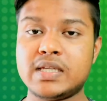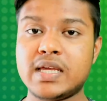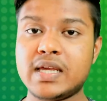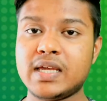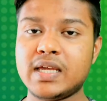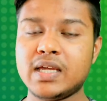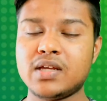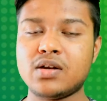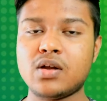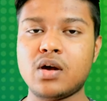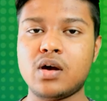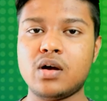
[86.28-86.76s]

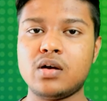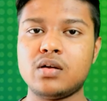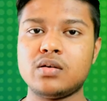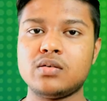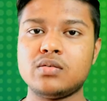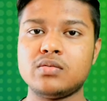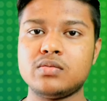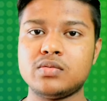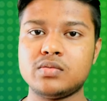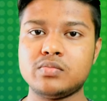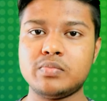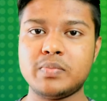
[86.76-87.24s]
taken
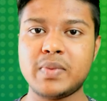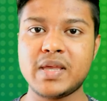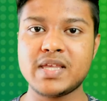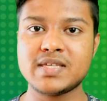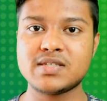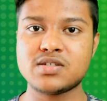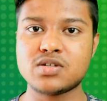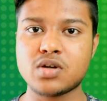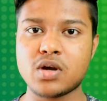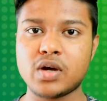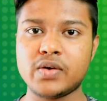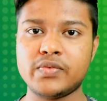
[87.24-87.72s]
on
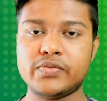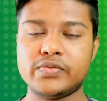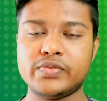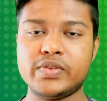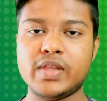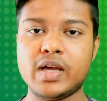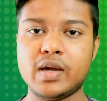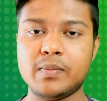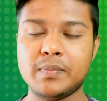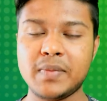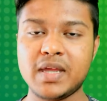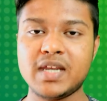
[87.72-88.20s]
based
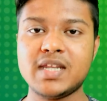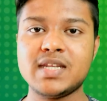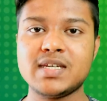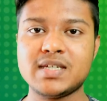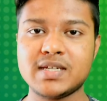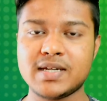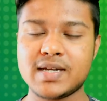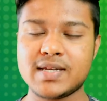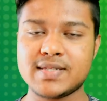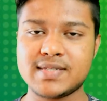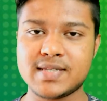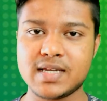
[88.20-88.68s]
of the
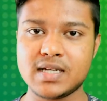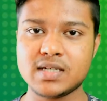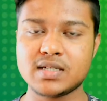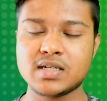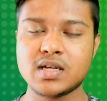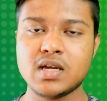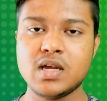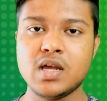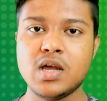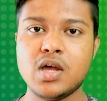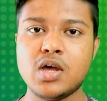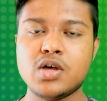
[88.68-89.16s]
merit
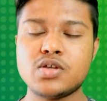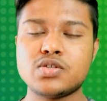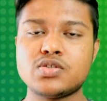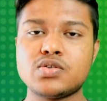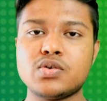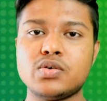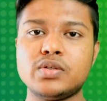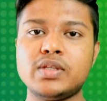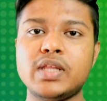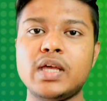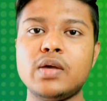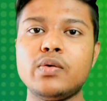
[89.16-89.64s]
result.
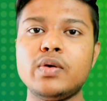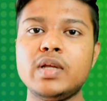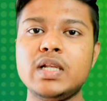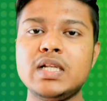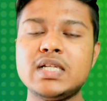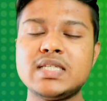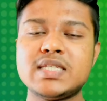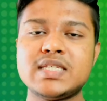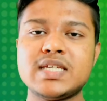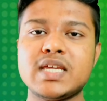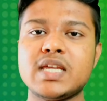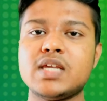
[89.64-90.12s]
So they
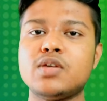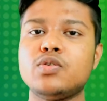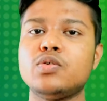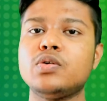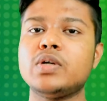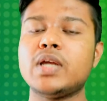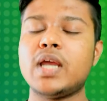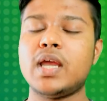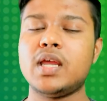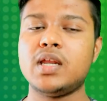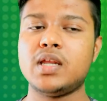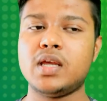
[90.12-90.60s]
will check
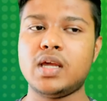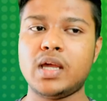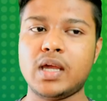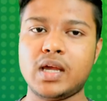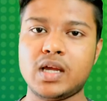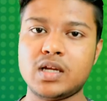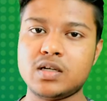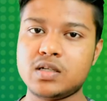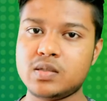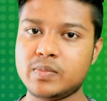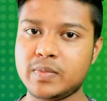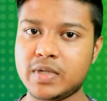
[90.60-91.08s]
your
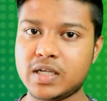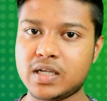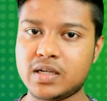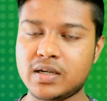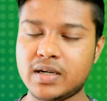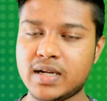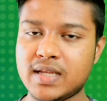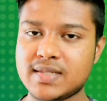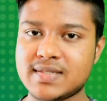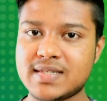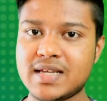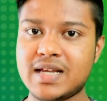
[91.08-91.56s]
academic
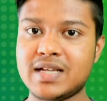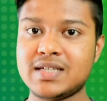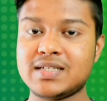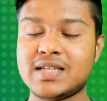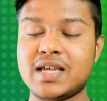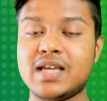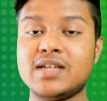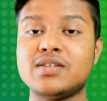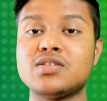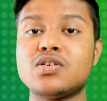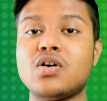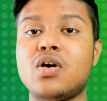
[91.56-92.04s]

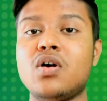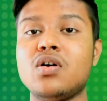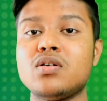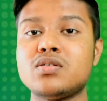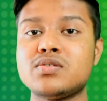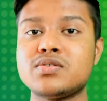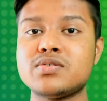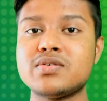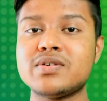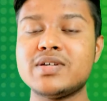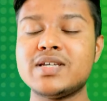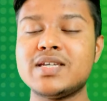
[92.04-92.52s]
result, and
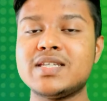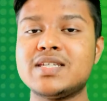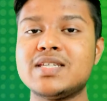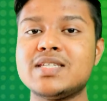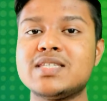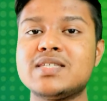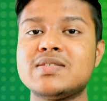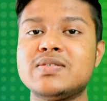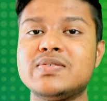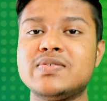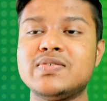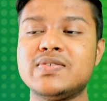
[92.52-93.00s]
also it
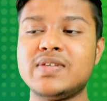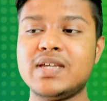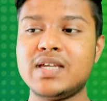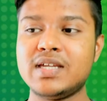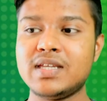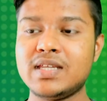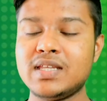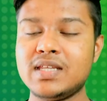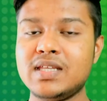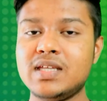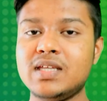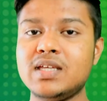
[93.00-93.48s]
is
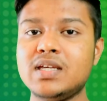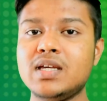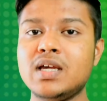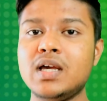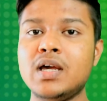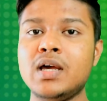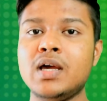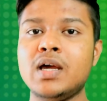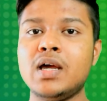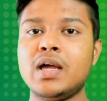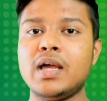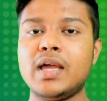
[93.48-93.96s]
very
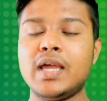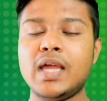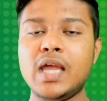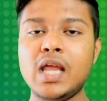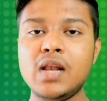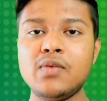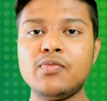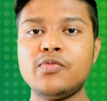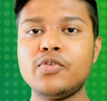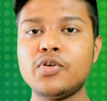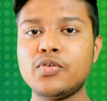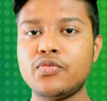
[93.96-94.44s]

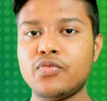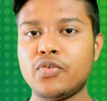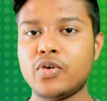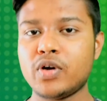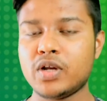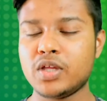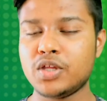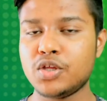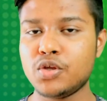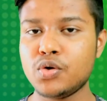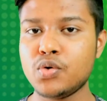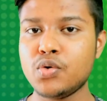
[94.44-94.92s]
helpful
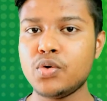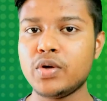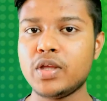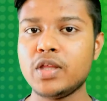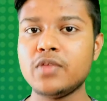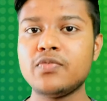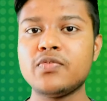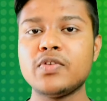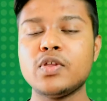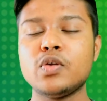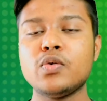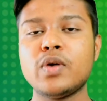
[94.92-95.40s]
for you
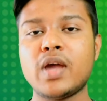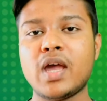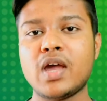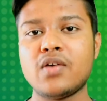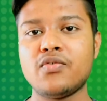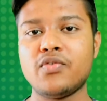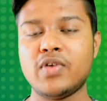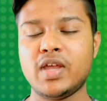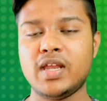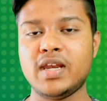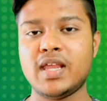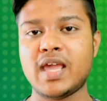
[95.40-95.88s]
if you
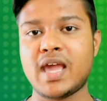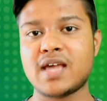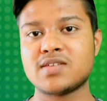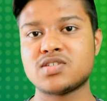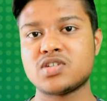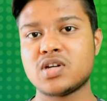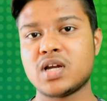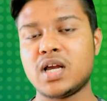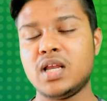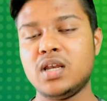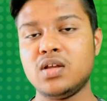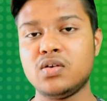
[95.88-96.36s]
have any
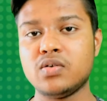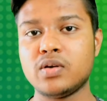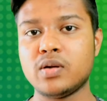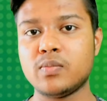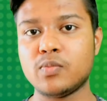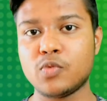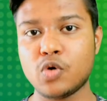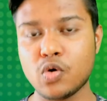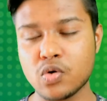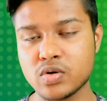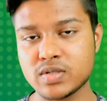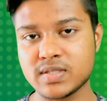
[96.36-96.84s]
extra
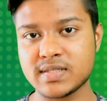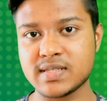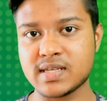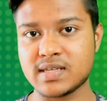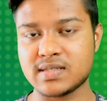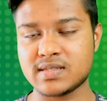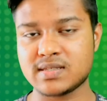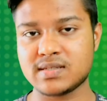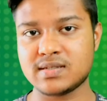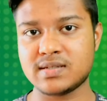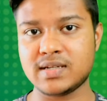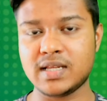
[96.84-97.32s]
curriculum
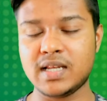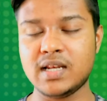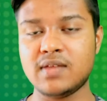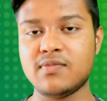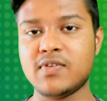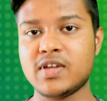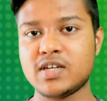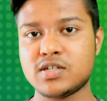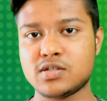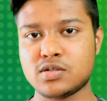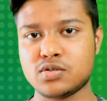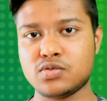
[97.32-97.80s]
courses
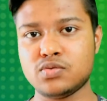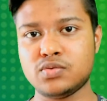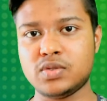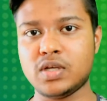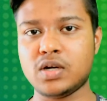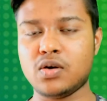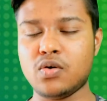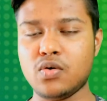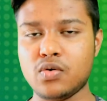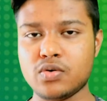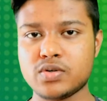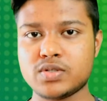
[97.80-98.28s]
relevant to
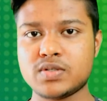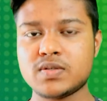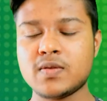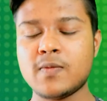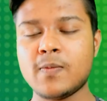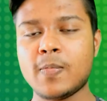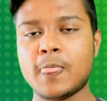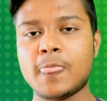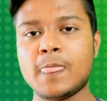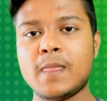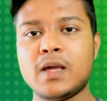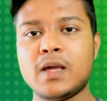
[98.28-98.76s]
the course.
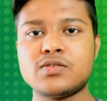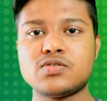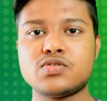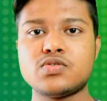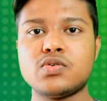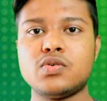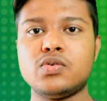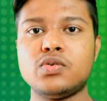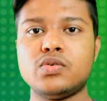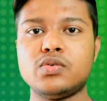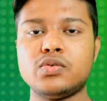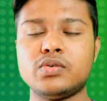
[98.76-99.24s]

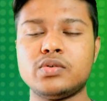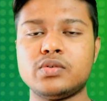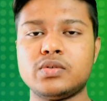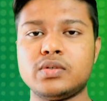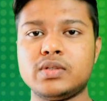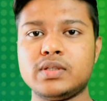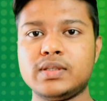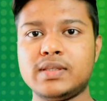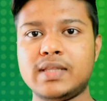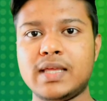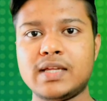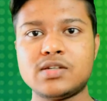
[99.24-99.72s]

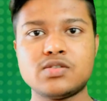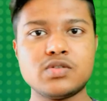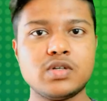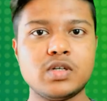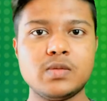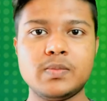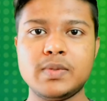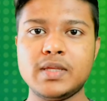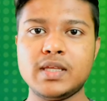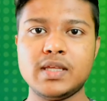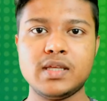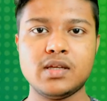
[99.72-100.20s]
So that
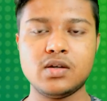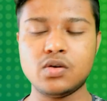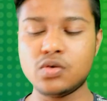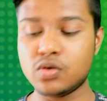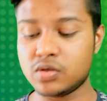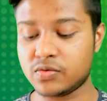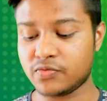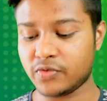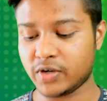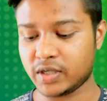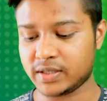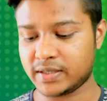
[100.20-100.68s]
will be
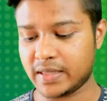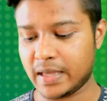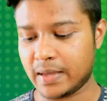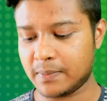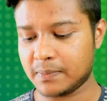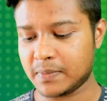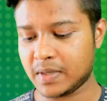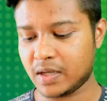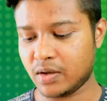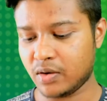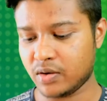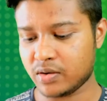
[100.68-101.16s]
good for
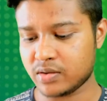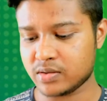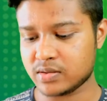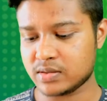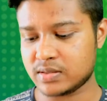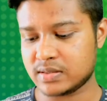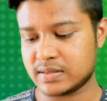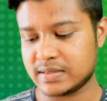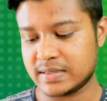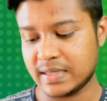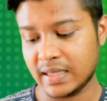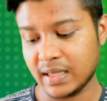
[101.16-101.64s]
them,
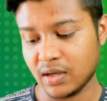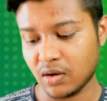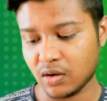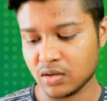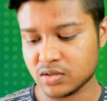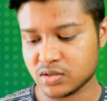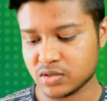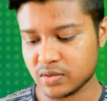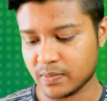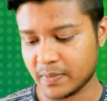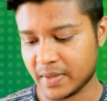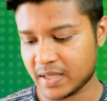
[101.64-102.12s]
because they
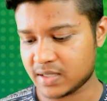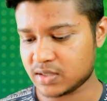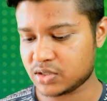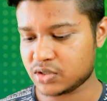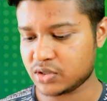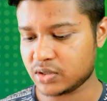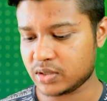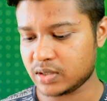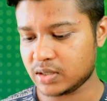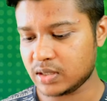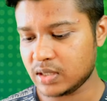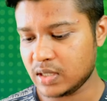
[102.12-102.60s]
also
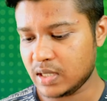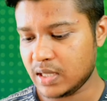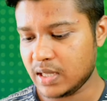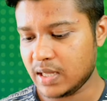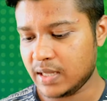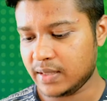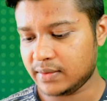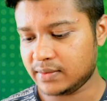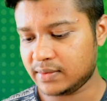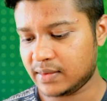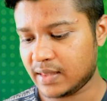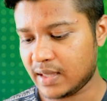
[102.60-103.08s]
mention
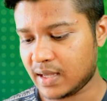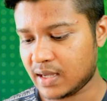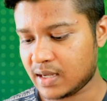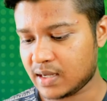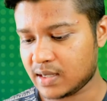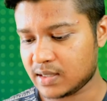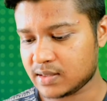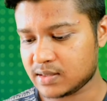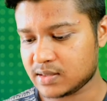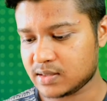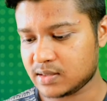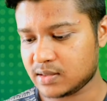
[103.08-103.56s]

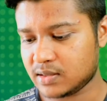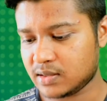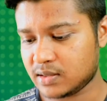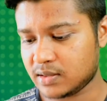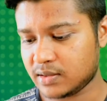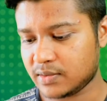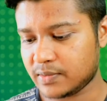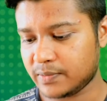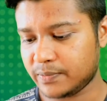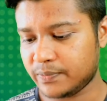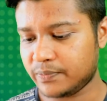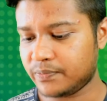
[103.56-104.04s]

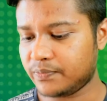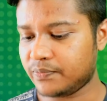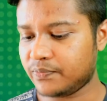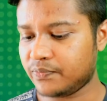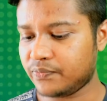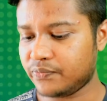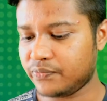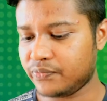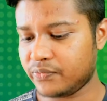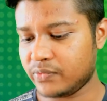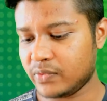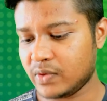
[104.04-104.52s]

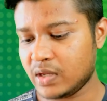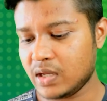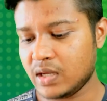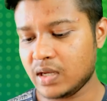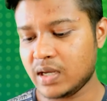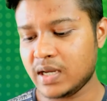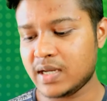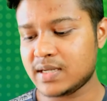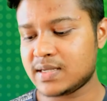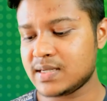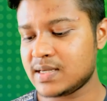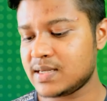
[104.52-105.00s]
that
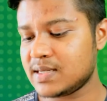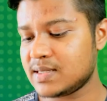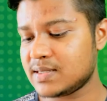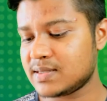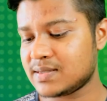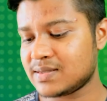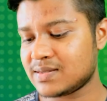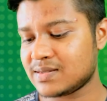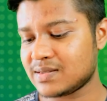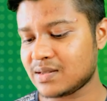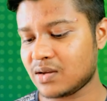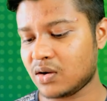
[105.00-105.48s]
it
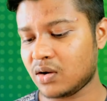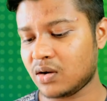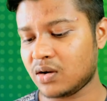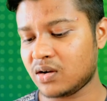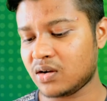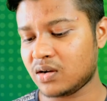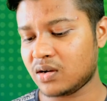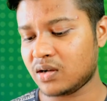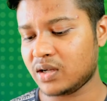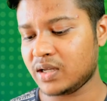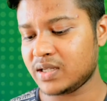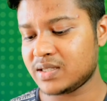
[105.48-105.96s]

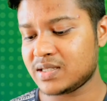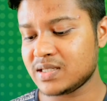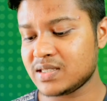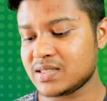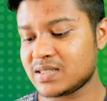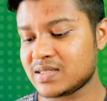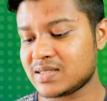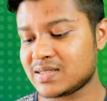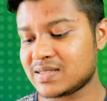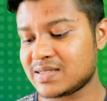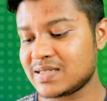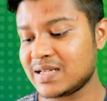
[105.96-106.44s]

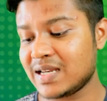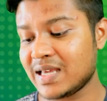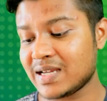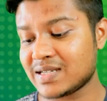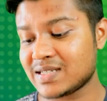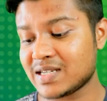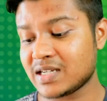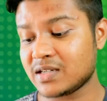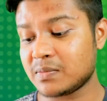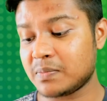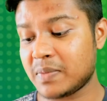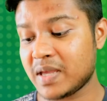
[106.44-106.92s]
is
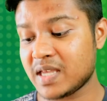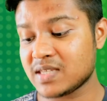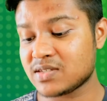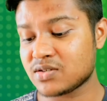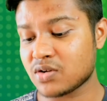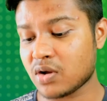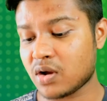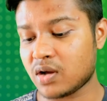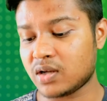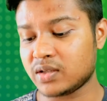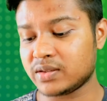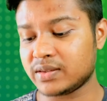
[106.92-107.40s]
selected
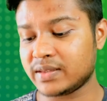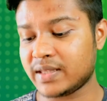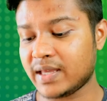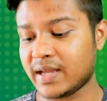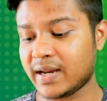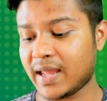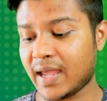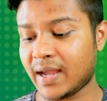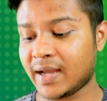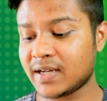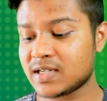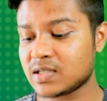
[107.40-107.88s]
based on
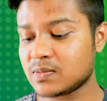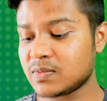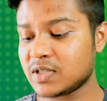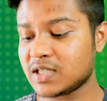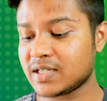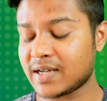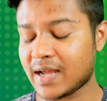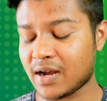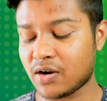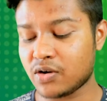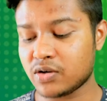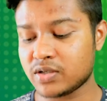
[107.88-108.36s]
their
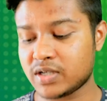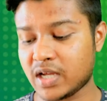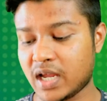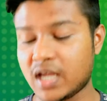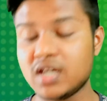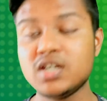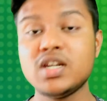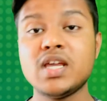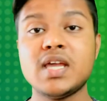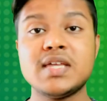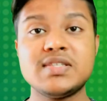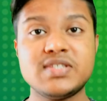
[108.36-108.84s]
academic record
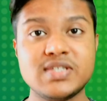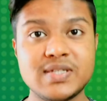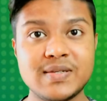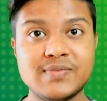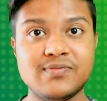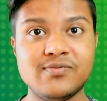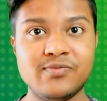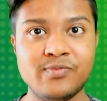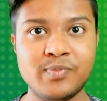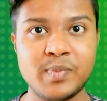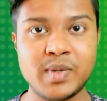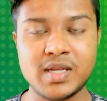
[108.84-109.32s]
and
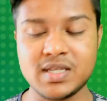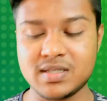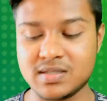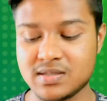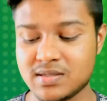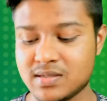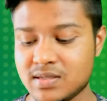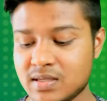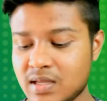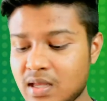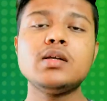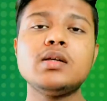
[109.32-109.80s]

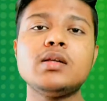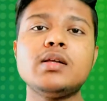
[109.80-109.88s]
achievements.